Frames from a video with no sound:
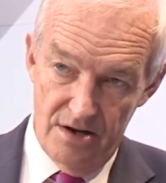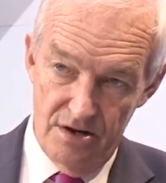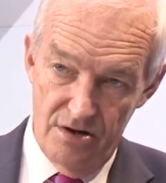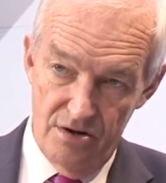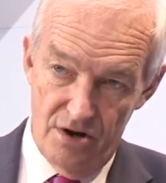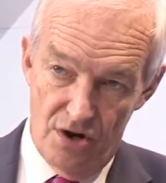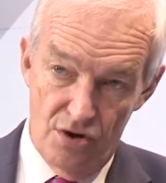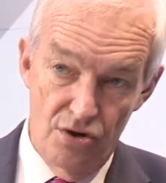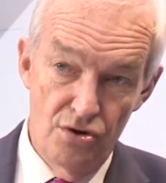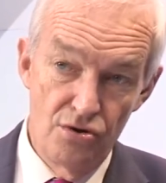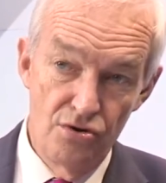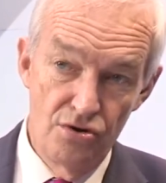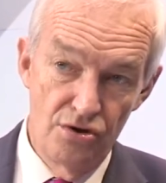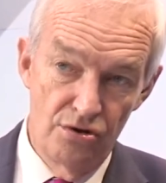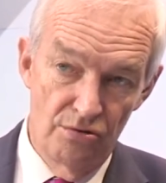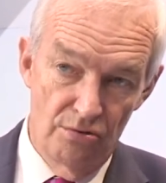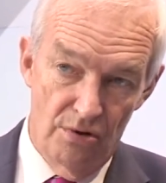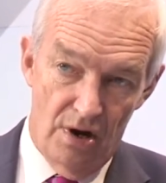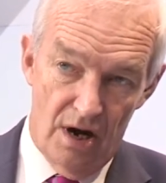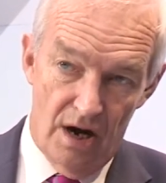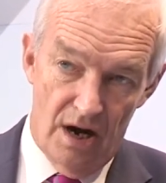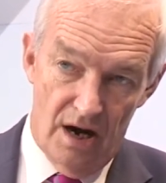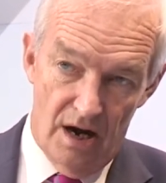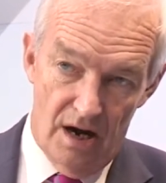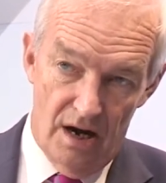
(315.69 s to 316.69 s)
you know, who
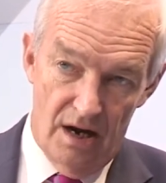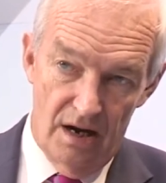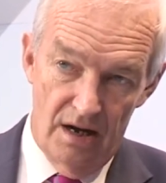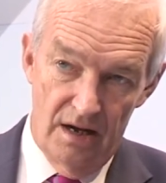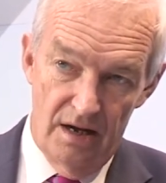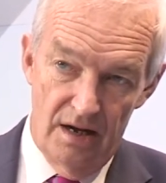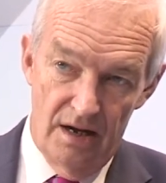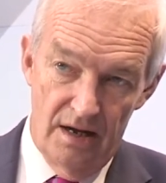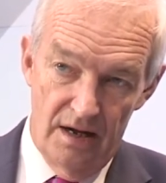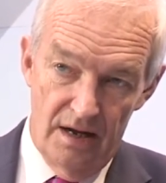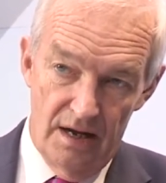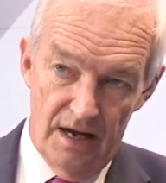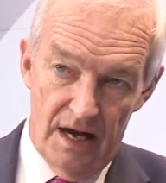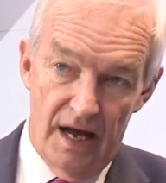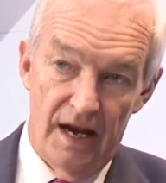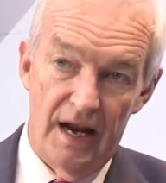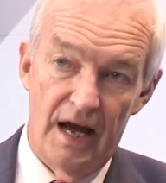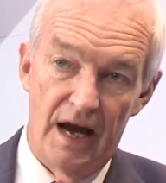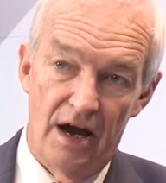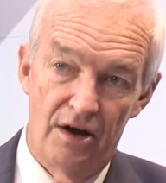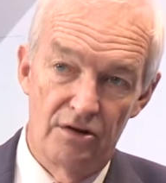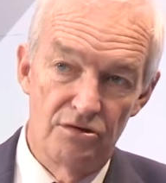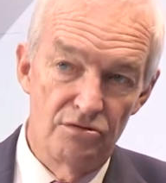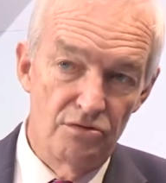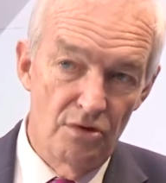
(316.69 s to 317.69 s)
you are and
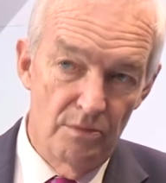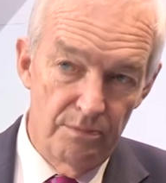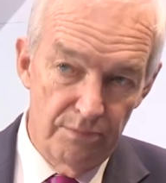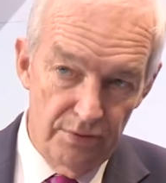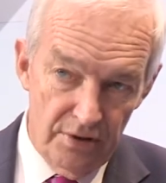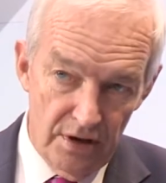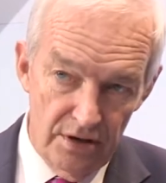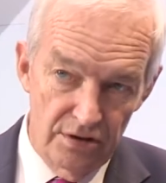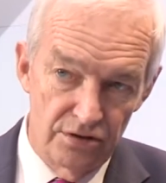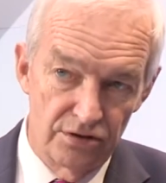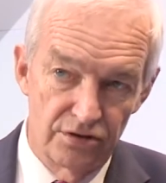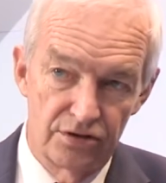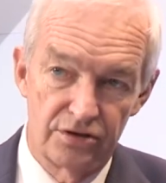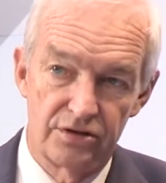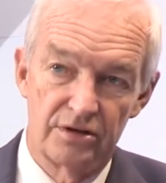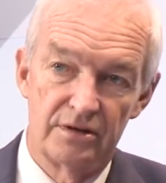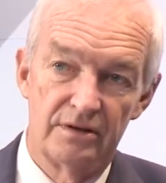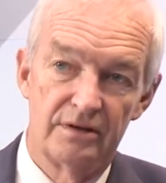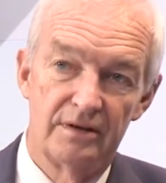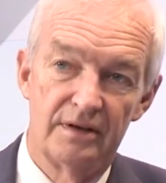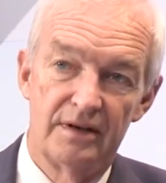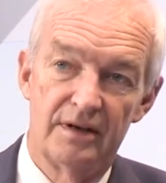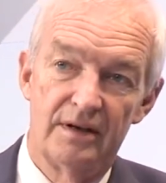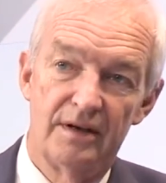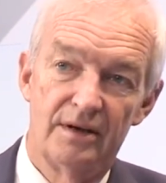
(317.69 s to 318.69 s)
how you approach
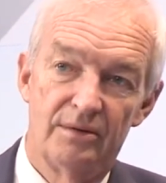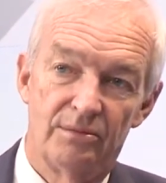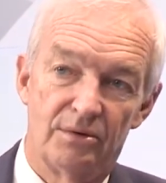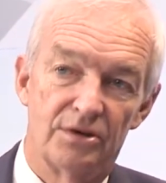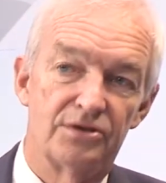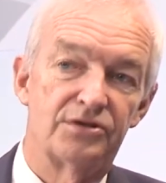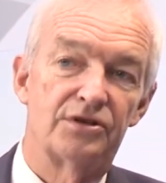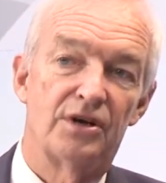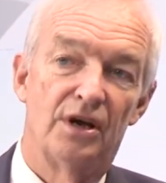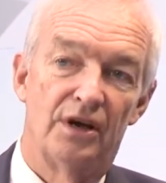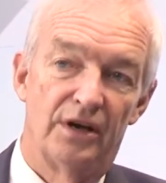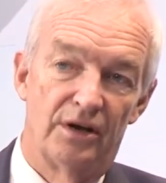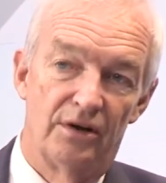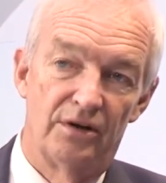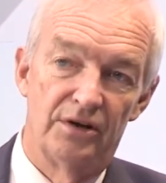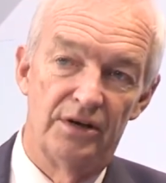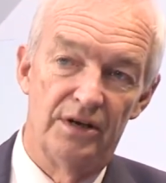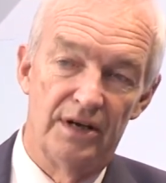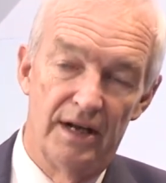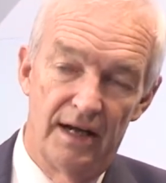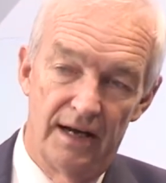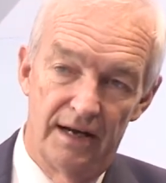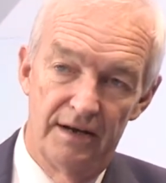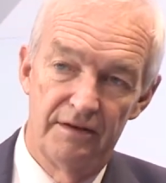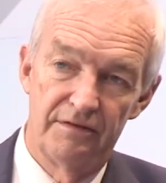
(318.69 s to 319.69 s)
what's going on
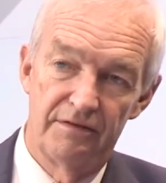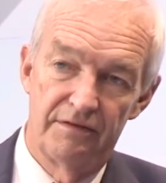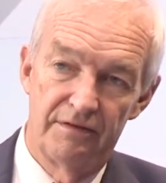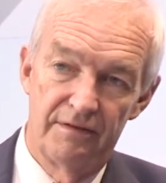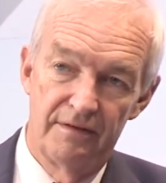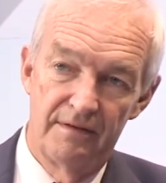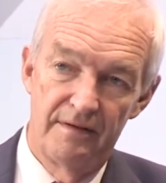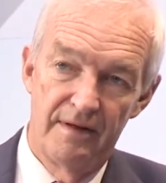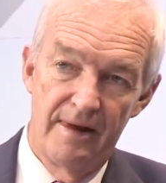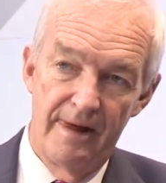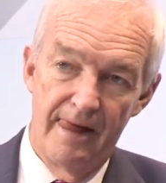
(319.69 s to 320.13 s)
in life,